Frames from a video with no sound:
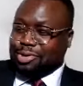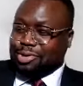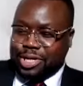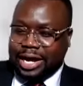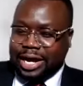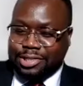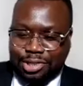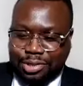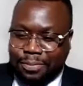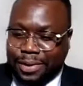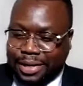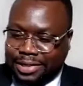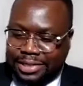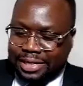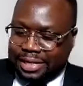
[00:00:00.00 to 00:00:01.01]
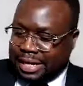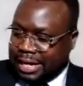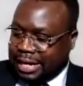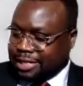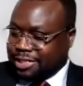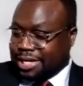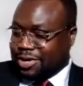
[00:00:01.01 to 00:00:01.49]
not to cut you, but
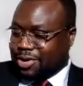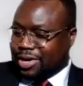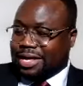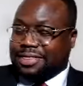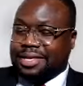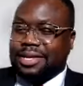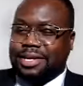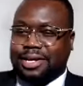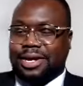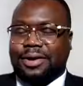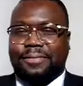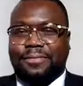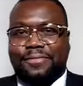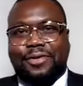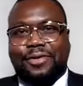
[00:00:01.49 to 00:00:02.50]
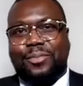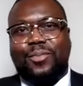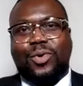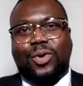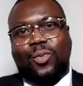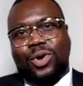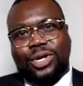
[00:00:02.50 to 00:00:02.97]
Shannon, I think
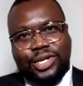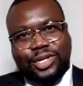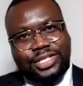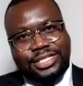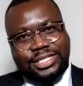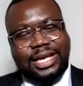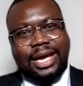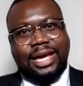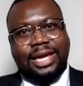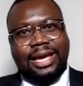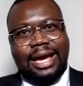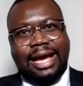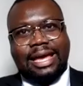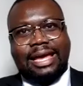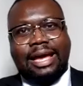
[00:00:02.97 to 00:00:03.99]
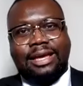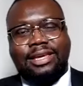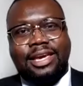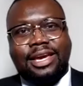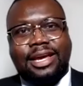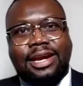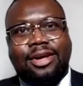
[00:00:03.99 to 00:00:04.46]
from what you're saying, I
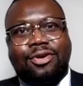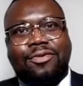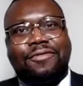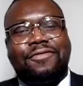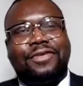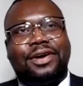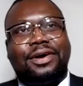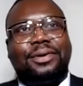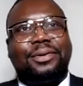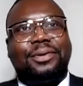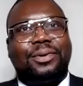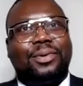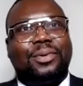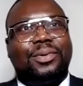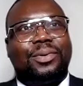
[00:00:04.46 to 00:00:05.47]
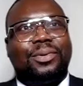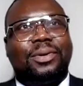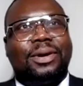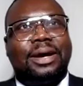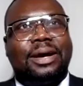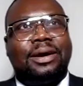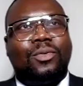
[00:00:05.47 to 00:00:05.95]
hear a lot of
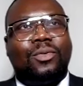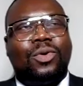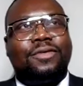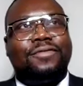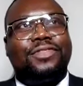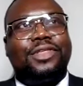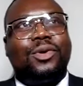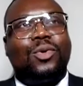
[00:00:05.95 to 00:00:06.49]
one of the